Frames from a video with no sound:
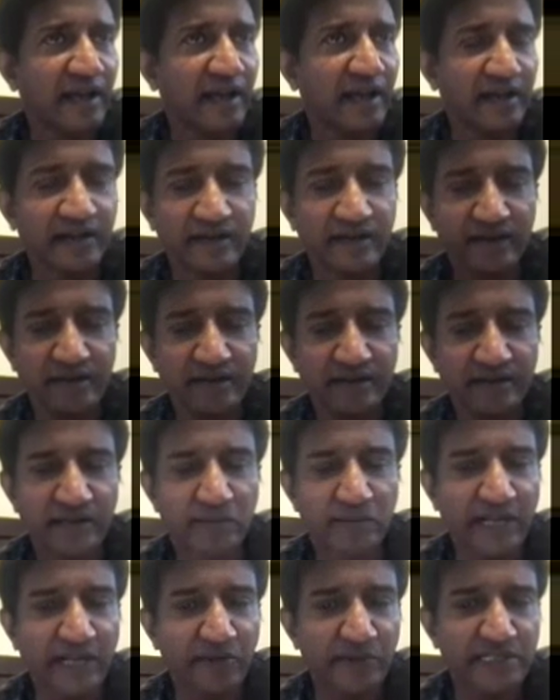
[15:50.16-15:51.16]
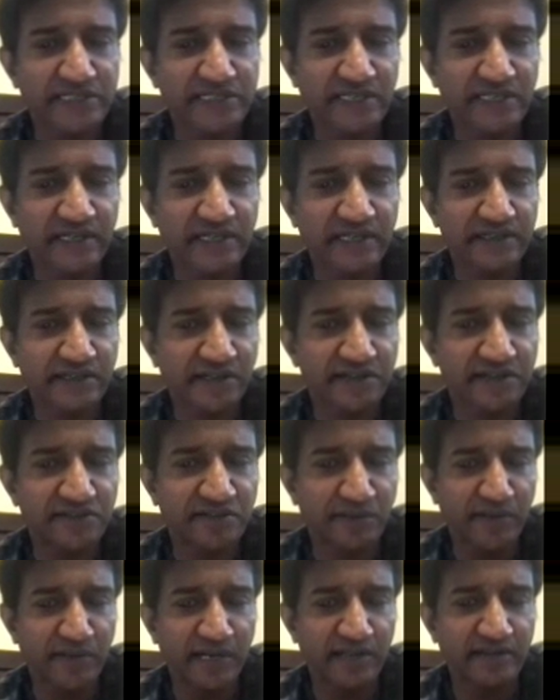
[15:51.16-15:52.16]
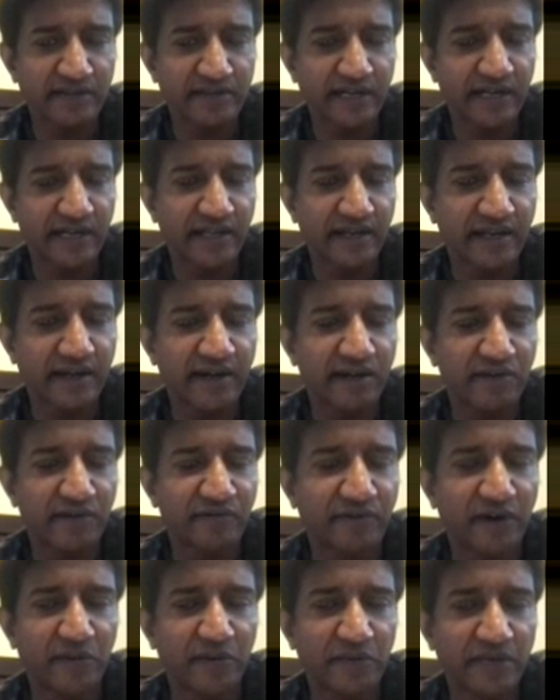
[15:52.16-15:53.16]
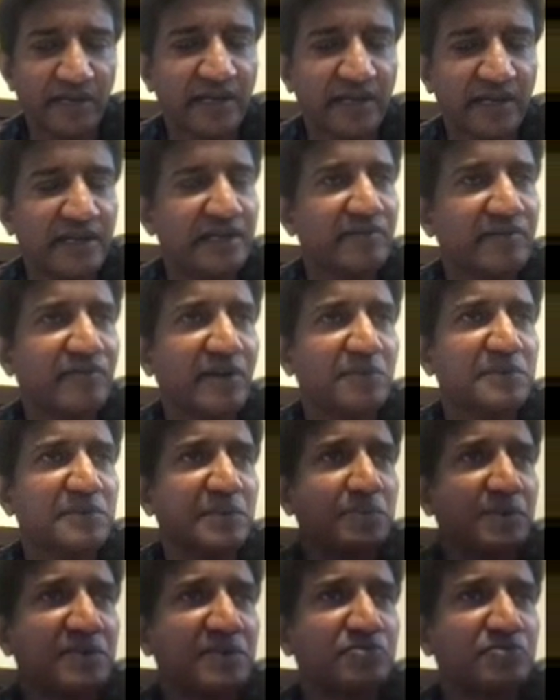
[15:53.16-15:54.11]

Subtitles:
and they might have mentioned like it needs to be in a 3D render form from the